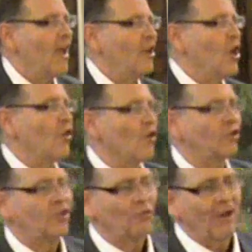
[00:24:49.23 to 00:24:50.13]
You know,
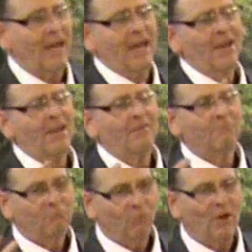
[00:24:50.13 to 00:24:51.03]
those three,
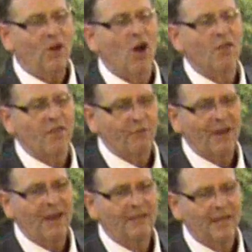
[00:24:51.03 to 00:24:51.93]
we know the
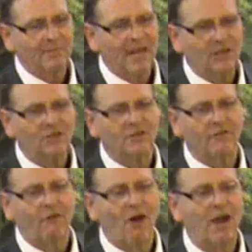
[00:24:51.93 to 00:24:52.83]
three temptations
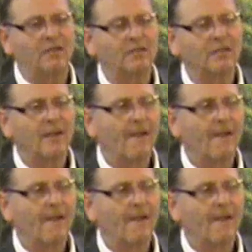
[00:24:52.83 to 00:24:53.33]
of Christ.